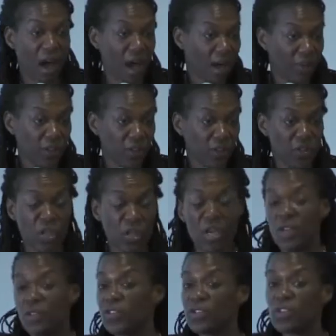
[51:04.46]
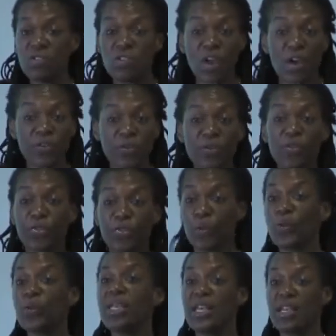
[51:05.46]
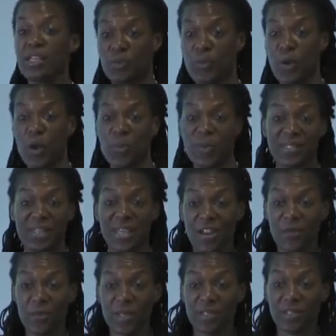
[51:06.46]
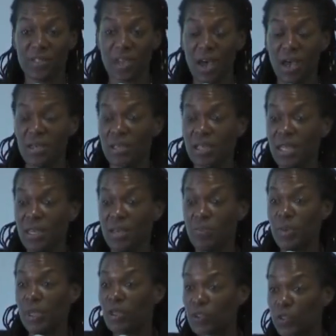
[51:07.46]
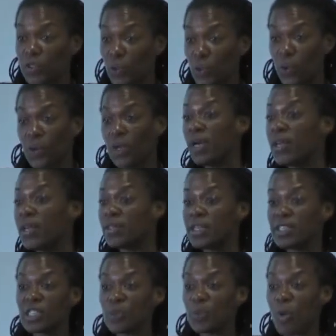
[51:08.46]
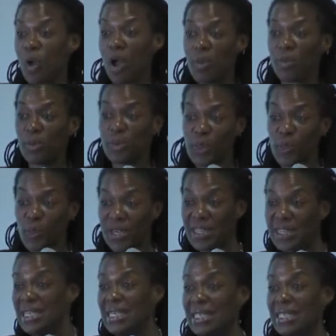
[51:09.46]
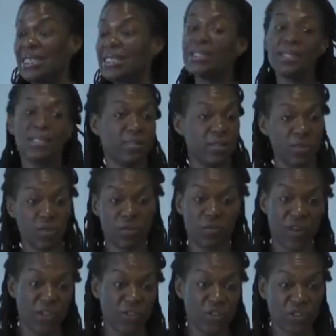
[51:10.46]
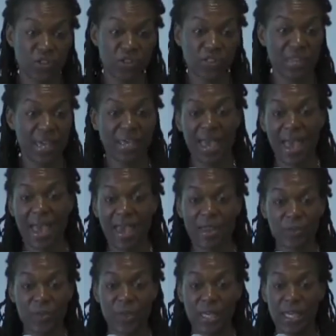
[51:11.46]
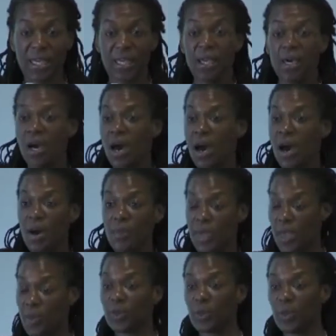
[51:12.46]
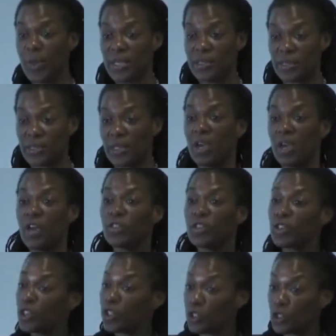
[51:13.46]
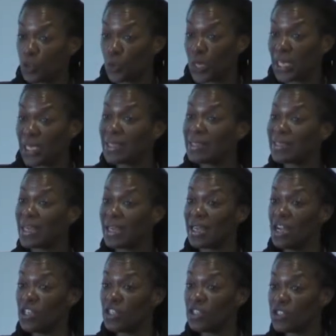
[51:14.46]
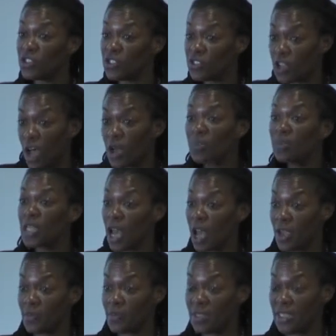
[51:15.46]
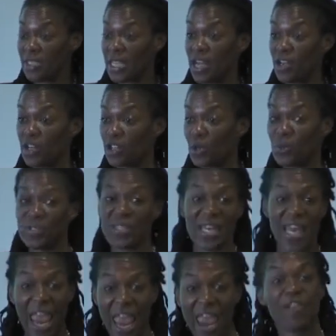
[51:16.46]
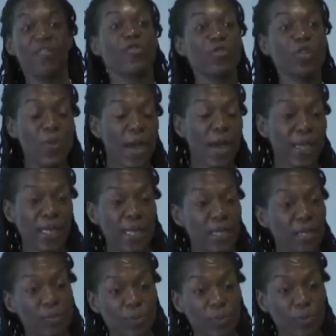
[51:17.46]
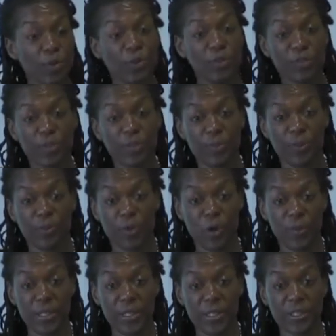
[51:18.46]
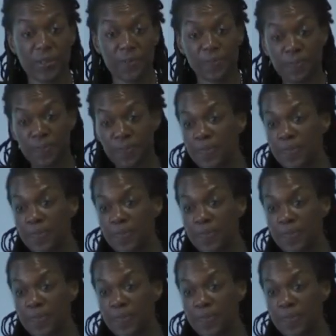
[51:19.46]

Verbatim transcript: college. There's another 30 experiments that have been done in middle school. This is probably one of the easiest interventions that can be um, implemented. The, the trick is that sometimes the data shows that everybody improves in performance,